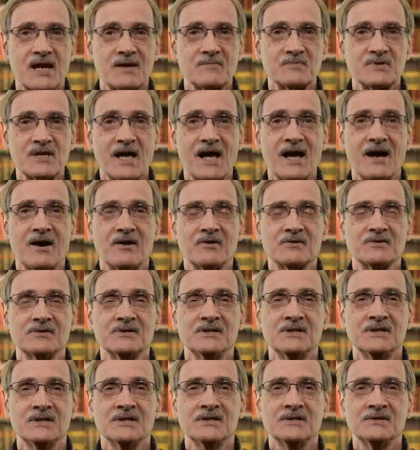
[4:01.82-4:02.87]
came down,
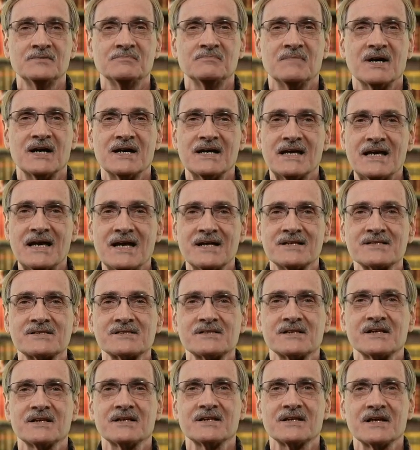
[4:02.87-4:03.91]
my
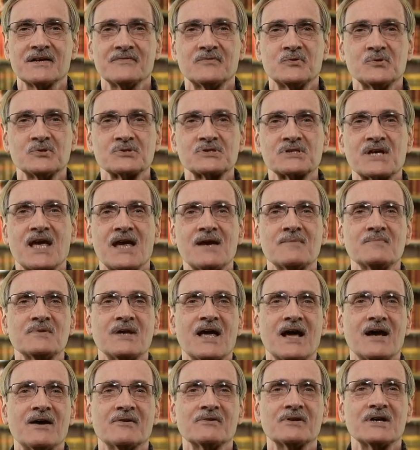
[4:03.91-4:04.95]
insulin levels came
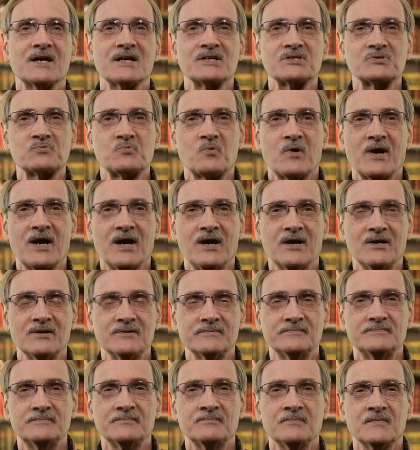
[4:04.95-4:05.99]
down as
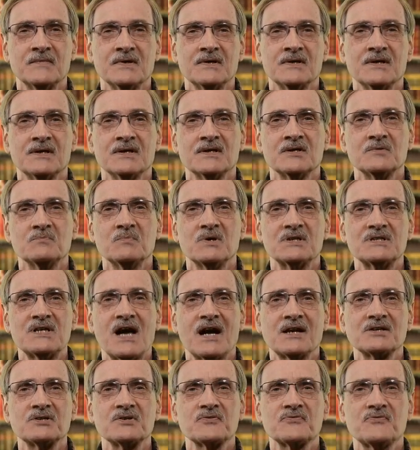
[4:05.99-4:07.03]
well. But
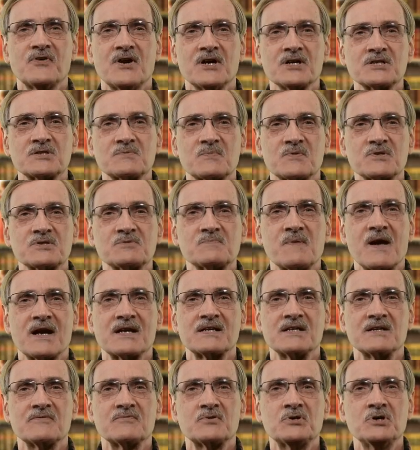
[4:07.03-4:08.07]
Dr. Fung's
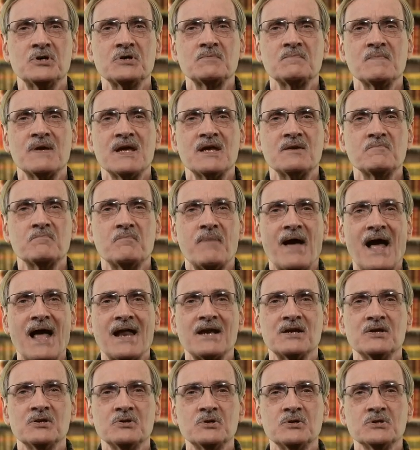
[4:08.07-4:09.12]
perspective could mean
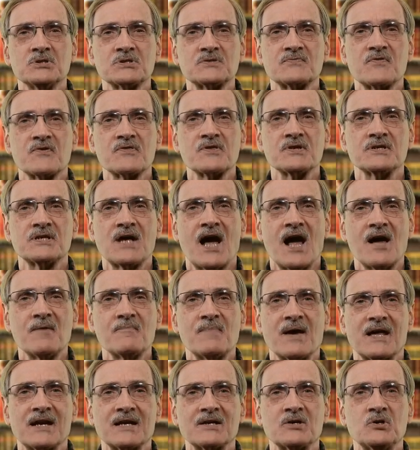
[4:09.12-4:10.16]
bad news for the
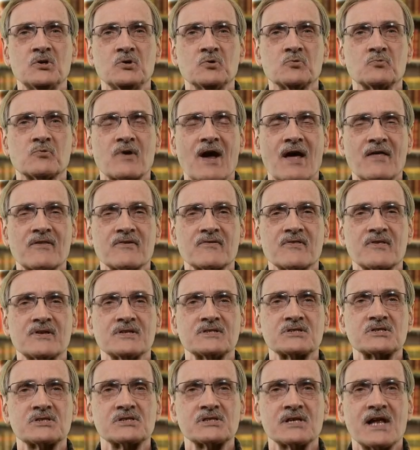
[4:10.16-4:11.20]
diabetic who, rather
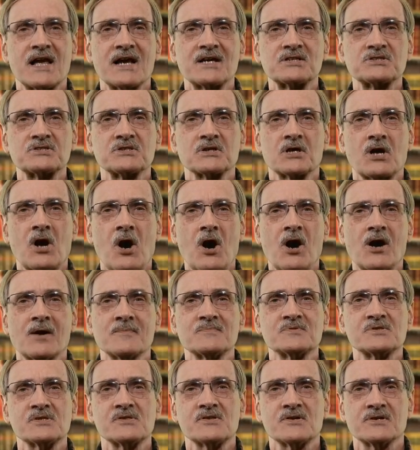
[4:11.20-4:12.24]
than slash the
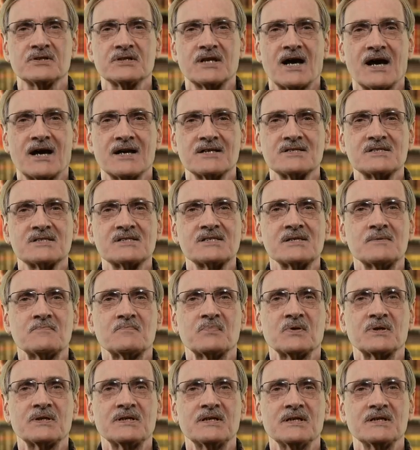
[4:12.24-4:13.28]
carbs in their diet,
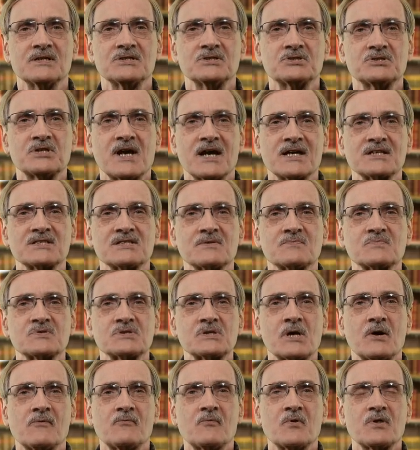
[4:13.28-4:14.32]
simply injects
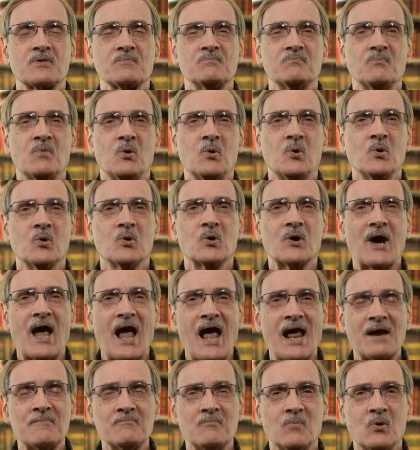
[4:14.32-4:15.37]
himself with more
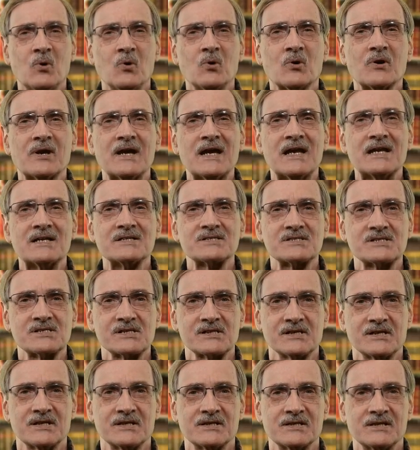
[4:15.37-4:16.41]
and more
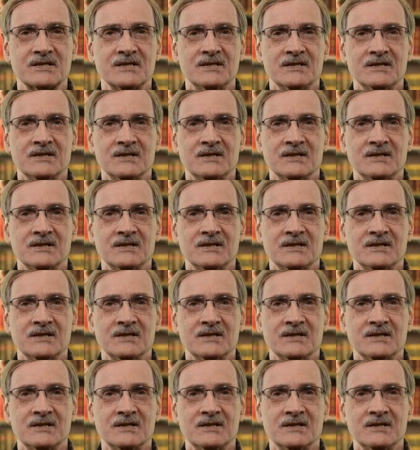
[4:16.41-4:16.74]
insulin.